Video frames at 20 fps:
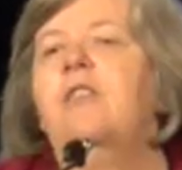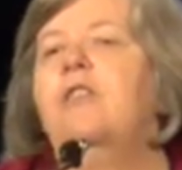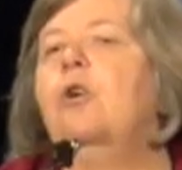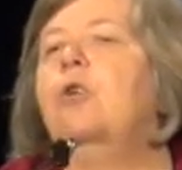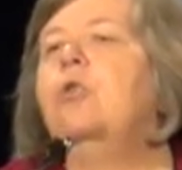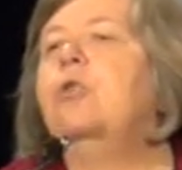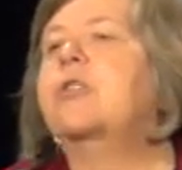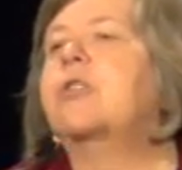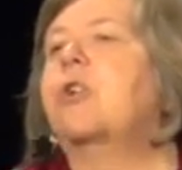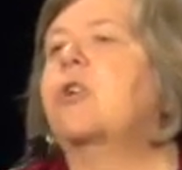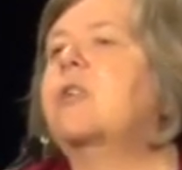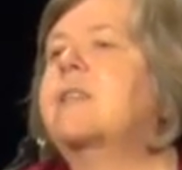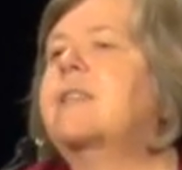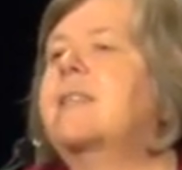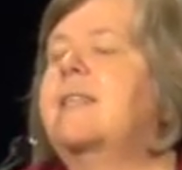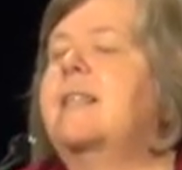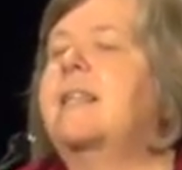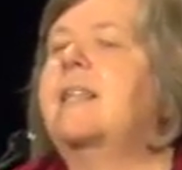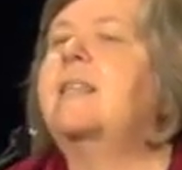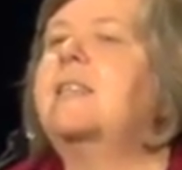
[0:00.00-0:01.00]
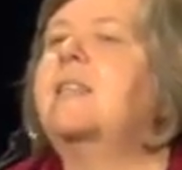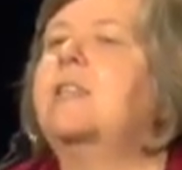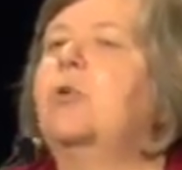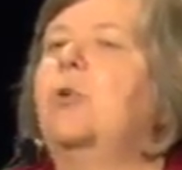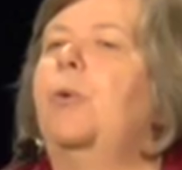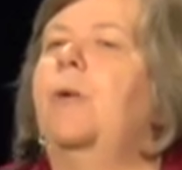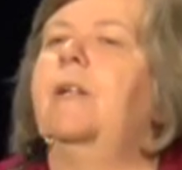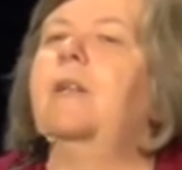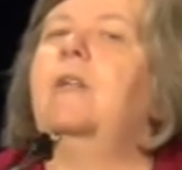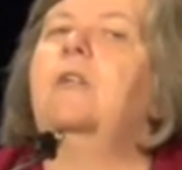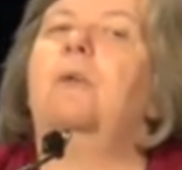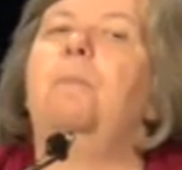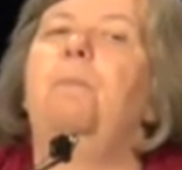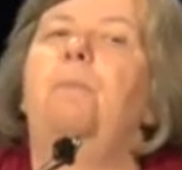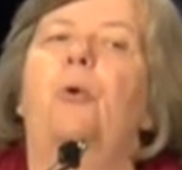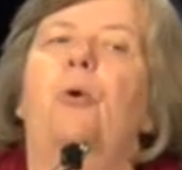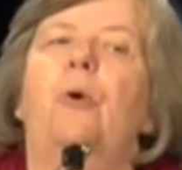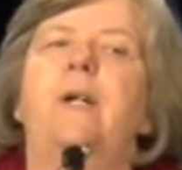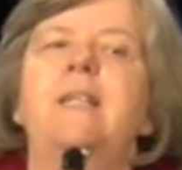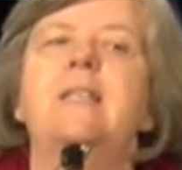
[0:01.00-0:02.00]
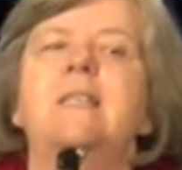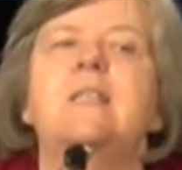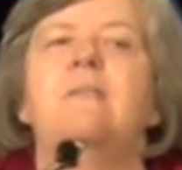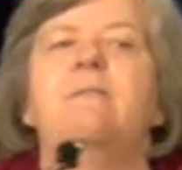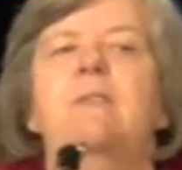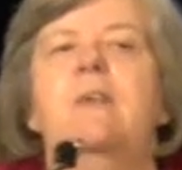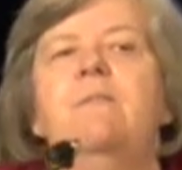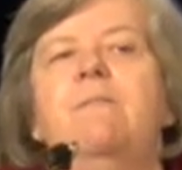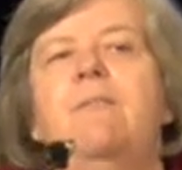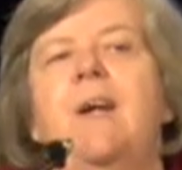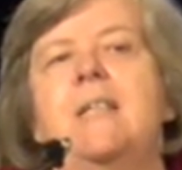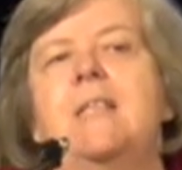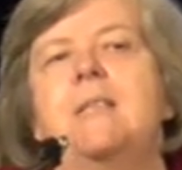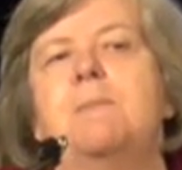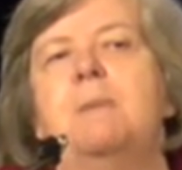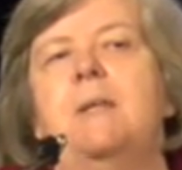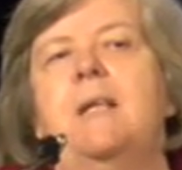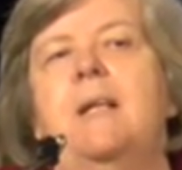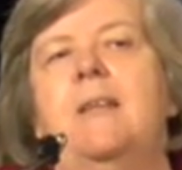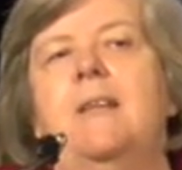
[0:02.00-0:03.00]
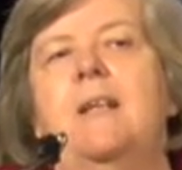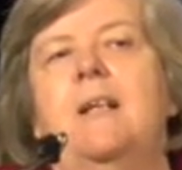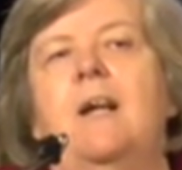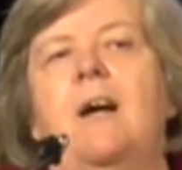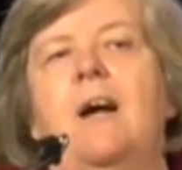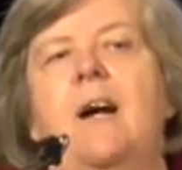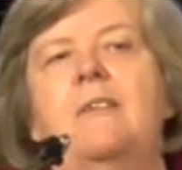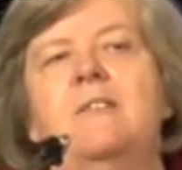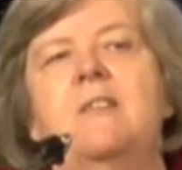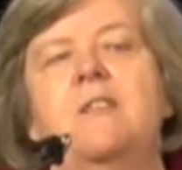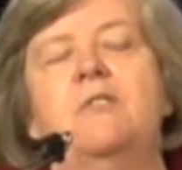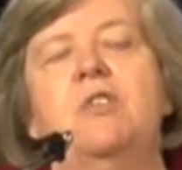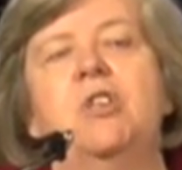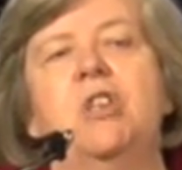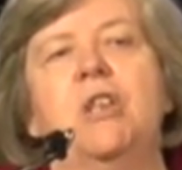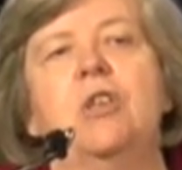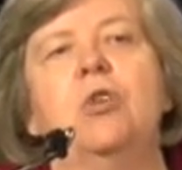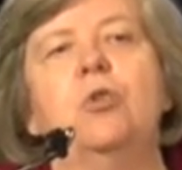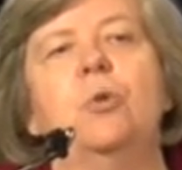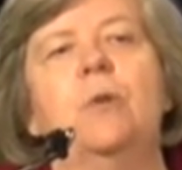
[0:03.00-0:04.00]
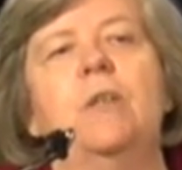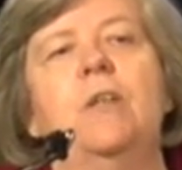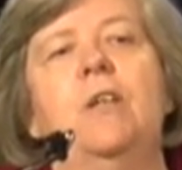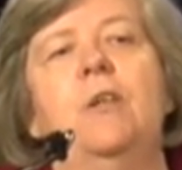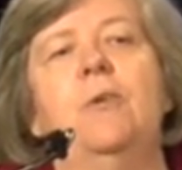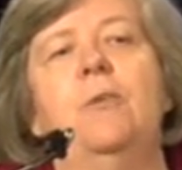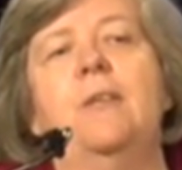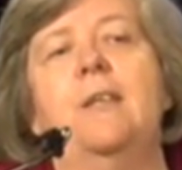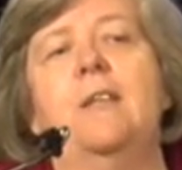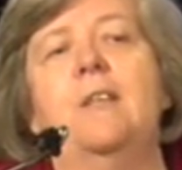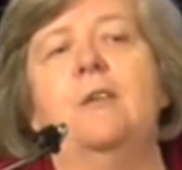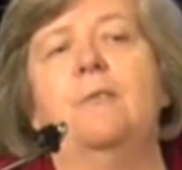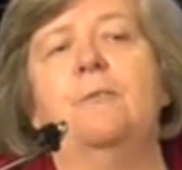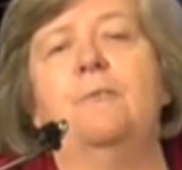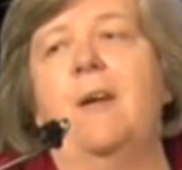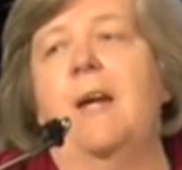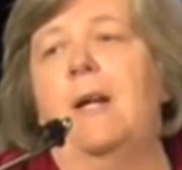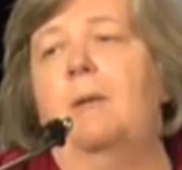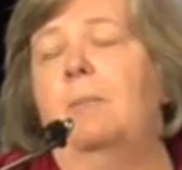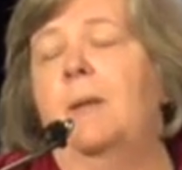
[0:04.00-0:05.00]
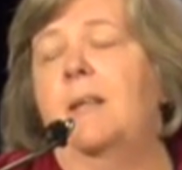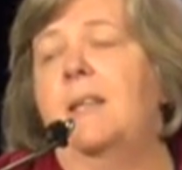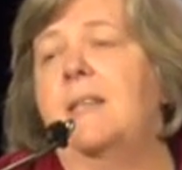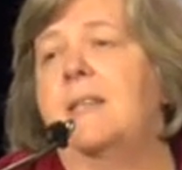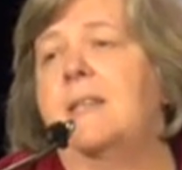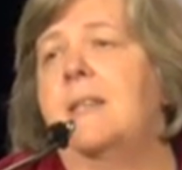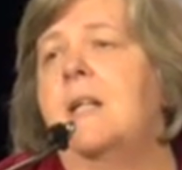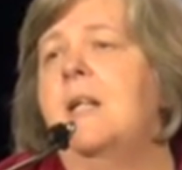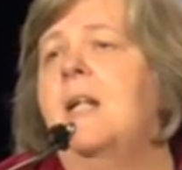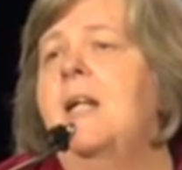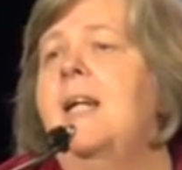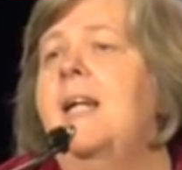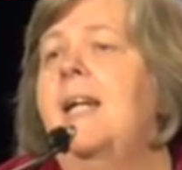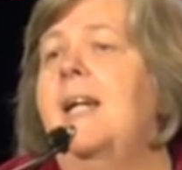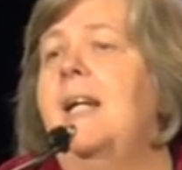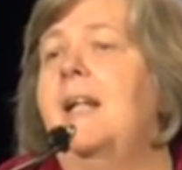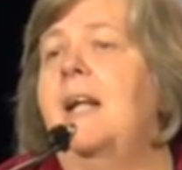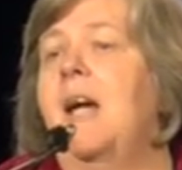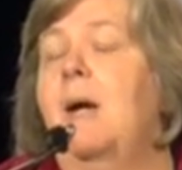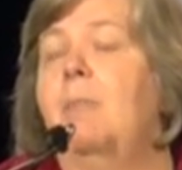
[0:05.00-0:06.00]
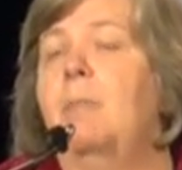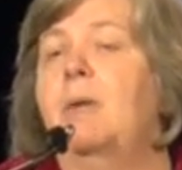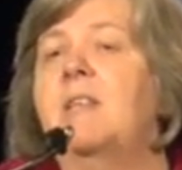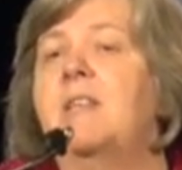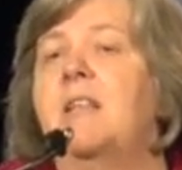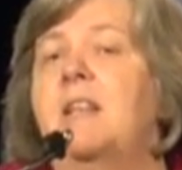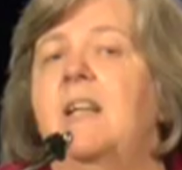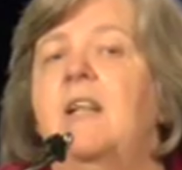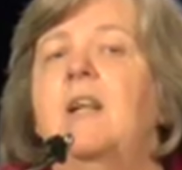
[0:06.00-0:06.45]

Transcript: those are 6 critical points of investment in the lives of children, youth, and their families in Hamilton.